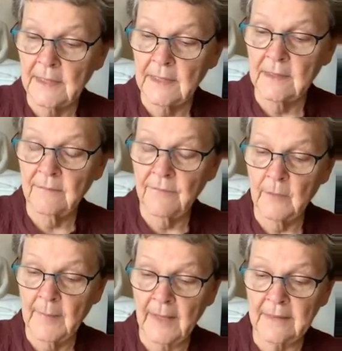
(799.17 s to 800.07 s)
If the
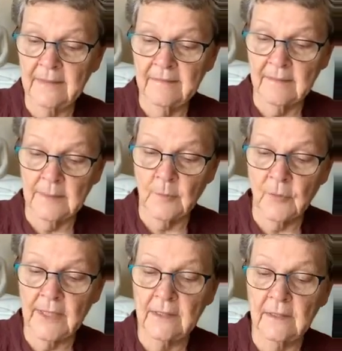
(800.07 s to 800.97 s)
mind is
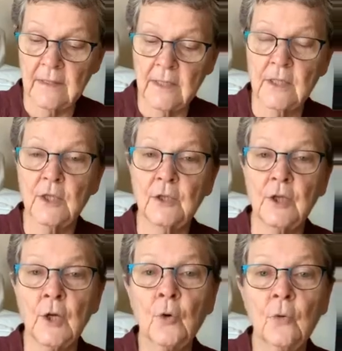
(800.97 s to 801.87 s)
liberated,
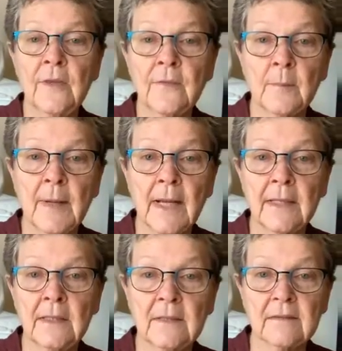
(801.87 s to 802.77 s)
know that the
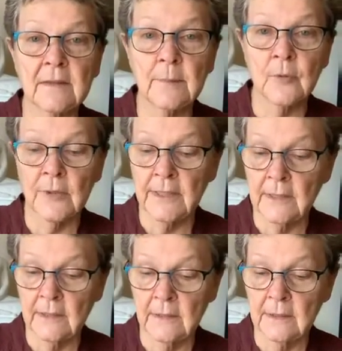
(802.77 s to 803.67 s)
mind is
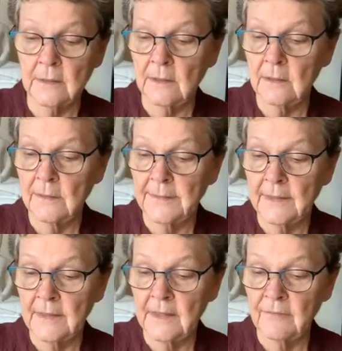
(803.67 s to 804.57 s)
liberated.
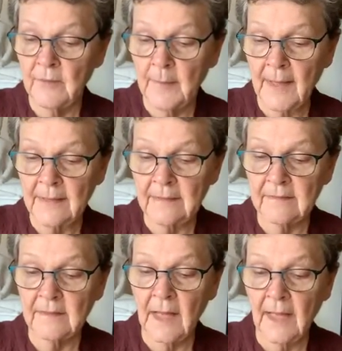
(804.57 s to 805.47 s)
If the mind
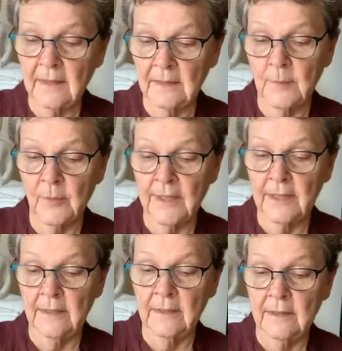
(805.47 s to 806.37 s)
is not
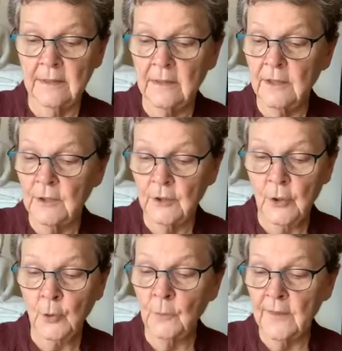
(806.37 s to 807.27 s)
liberated,
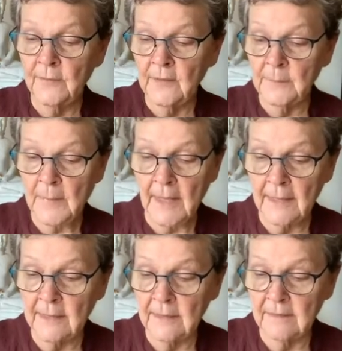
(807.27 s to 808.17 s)
know that the
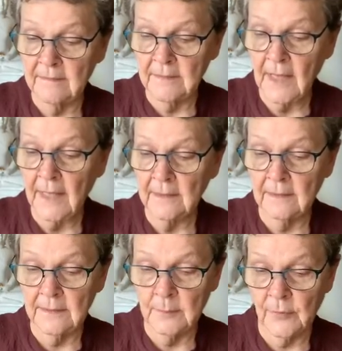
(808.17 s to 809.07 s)
mind is not
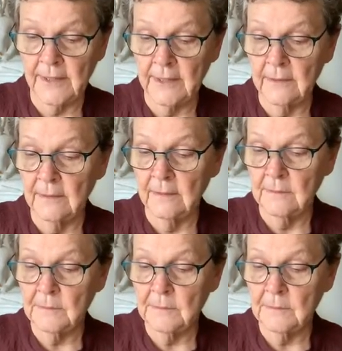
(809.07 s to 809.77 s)
liberated.